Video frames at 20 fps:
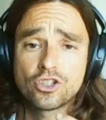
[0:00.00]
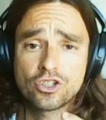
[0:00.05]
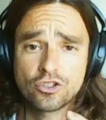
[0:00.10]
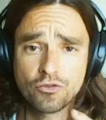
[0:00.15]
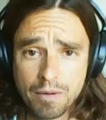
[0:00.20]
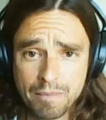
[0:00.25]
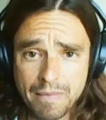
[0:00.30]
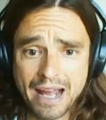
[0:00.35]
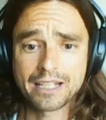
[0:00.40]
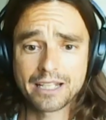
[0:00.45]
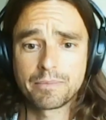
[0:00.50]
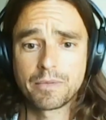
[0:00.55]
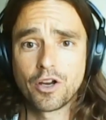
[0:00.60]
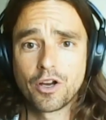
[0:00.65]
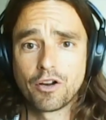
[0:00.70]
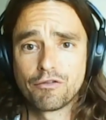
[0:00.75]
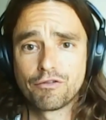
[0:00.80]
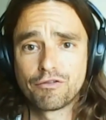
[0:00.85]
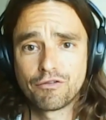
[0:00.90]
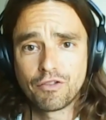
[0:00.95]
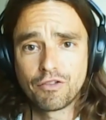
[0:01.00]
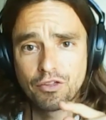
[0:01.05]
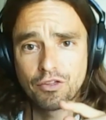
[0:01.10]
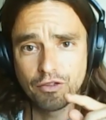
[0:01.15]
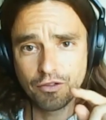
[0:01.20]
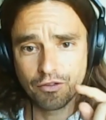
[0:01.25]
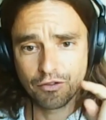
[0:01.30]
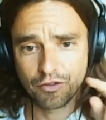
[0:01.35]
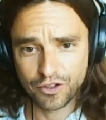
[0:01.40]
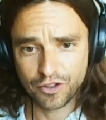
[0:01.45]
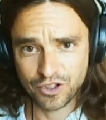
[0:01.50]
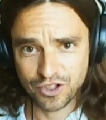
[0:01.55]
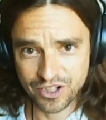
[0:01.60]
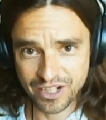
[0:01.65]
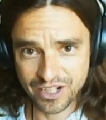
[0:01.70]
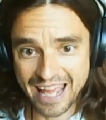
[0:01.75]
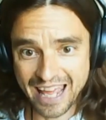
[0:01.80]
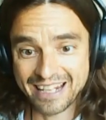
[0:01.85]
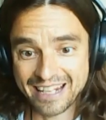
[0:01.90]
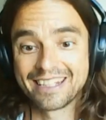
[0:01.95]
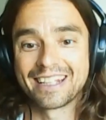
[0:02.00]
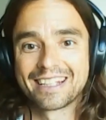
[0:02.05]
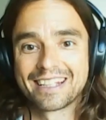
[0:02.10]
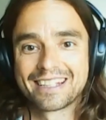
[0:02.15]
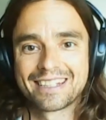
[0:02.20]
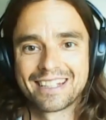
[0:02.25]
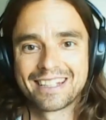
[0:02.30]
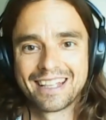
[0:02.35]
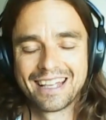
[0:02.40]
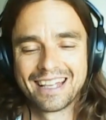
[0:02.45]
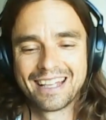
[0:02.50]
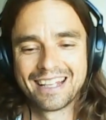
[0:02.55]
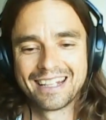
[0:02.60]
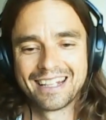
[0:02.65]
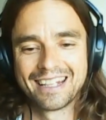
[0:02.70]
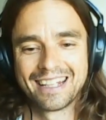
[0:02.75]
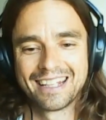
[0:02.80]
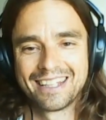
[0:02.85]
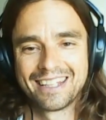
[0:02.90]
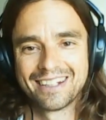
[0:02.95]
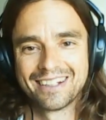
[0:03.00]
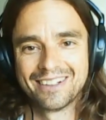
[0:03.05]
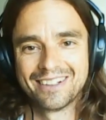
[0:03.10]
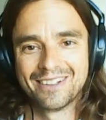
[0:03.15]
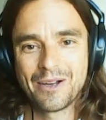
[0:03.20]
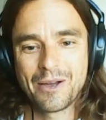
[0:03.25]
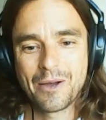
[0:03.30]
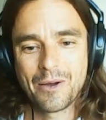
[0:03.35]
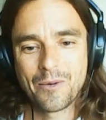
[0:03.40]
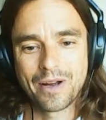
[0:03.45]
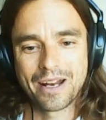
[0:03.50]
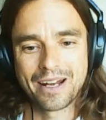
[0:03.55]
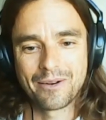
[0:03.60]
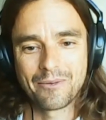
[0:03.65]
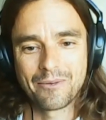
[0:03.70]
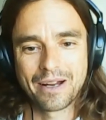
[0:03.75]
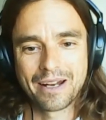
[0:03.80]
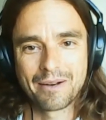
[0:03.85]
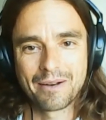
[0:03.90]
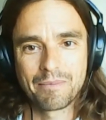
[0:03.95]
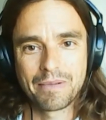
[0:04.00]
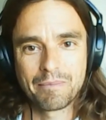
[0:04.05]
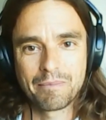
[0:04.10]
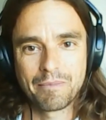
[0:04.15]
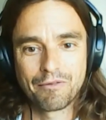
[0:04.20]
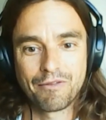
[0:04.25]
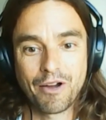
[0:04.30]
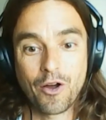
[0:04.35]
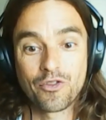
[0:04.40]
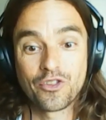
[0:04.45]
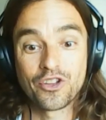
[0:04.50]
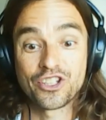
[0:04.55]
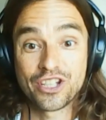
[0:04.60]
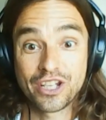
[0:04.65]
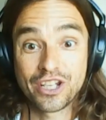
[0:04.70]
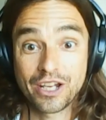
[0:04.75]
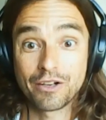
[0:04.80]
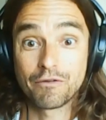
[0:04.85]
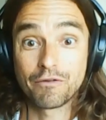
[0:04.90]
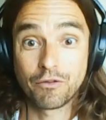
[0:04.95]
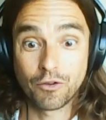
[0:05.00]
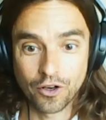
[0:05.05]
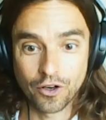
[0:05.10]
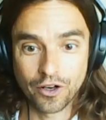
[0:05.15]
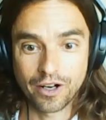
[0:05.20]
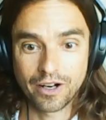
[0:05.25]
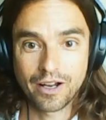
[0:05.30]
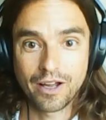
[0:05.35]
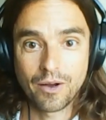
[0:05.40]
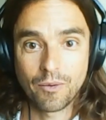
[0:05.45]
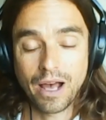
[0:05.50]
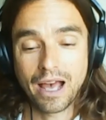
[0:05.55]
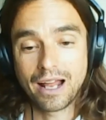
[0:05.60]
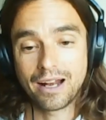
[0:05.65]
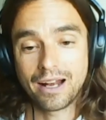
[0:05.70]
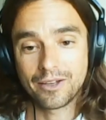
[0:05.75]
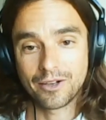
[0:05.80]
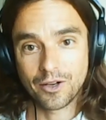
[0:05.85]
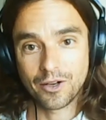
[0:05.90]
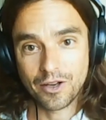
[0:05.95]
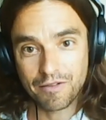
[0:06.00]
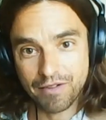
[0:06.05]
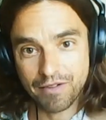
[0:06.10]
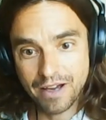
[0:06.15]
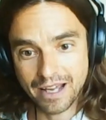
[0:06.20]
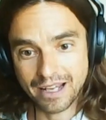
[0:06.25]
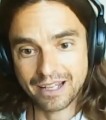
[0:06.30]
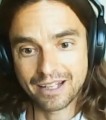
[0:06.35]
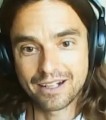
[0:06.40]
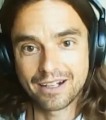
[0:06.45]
it just reminds me of genetics and, you know, when people found the gene for, well, you know, if I